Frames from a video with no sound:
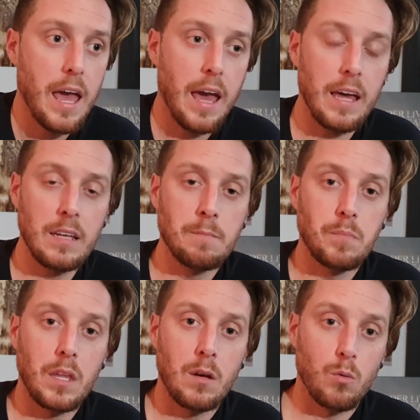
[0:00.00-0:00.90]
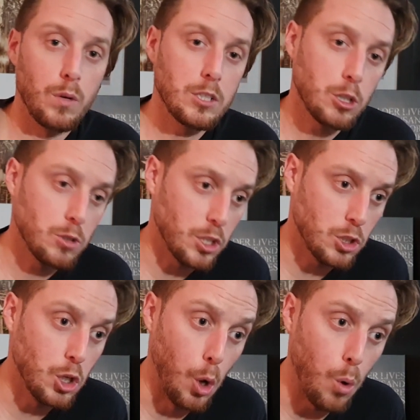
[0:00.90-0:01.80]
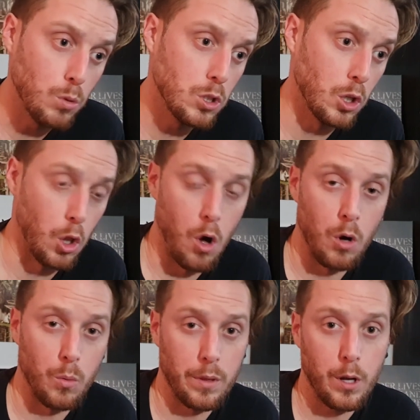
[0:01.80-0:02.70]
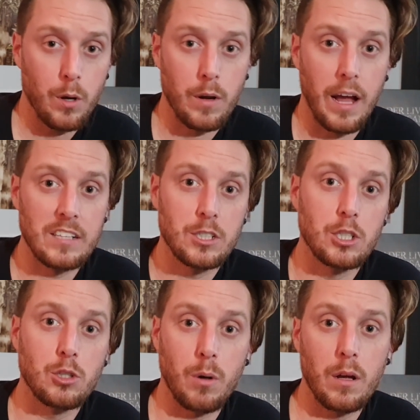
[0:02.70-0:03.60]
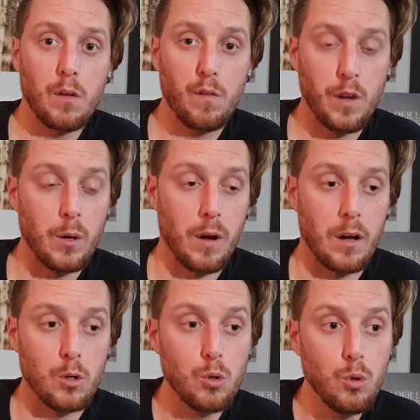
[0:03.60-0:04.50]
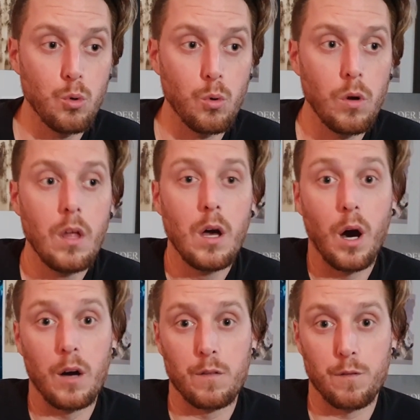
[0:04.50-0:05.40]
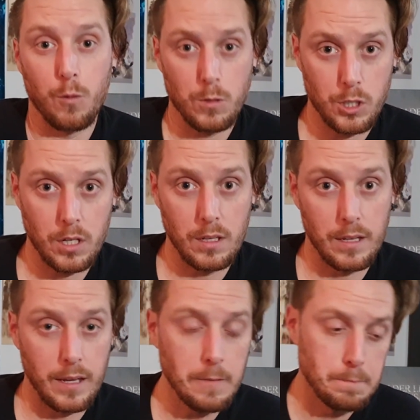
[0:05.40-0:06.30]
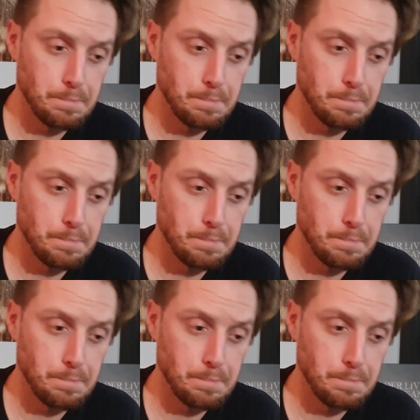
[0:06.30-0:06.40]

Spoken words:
And Richard just goes along with her as she's trying to figure out who, unfortunately,